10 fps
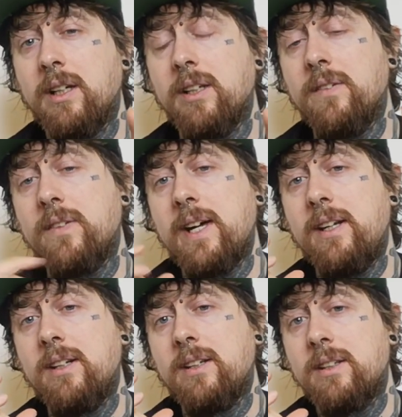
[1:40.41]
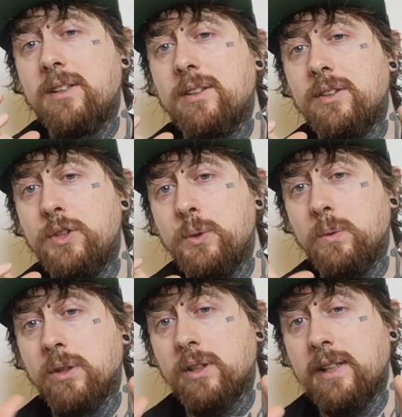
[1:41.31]
and then
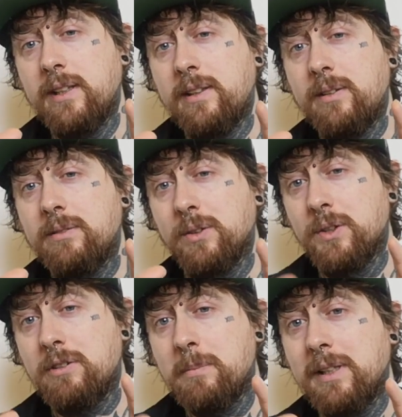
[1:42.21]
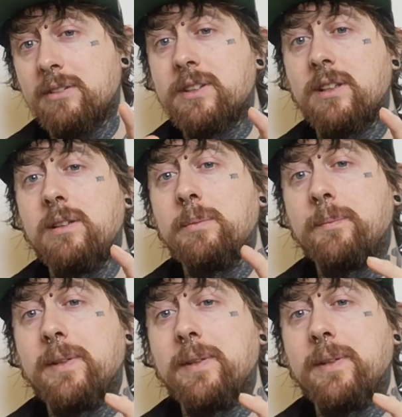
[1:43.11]
you look at it under a microscope,